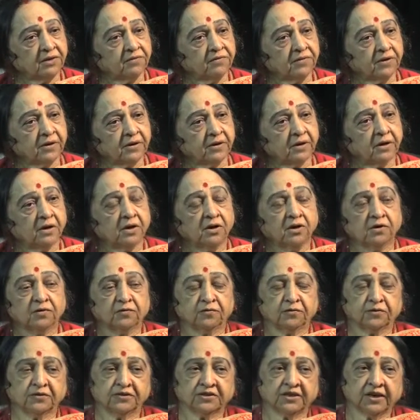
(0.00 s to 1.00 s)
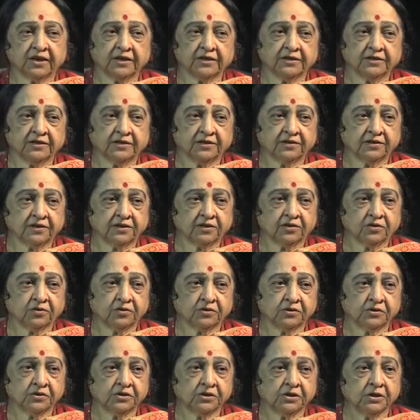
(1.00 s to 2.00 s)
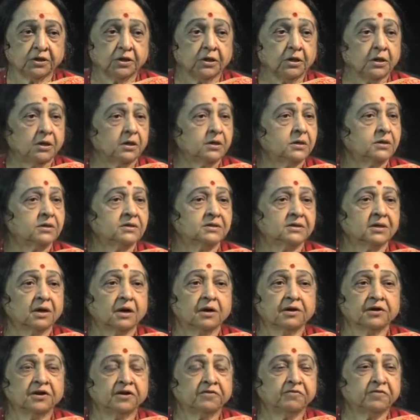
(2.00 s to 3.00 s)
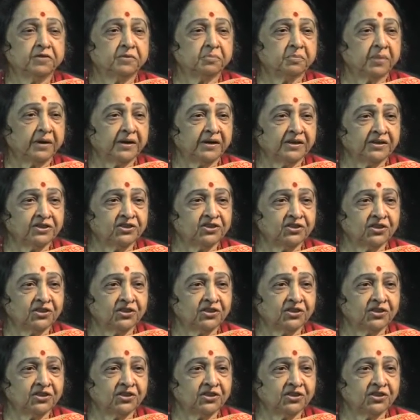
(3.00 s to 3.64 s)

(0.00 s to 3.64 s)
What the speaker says: level for science and technology. It started with Pandit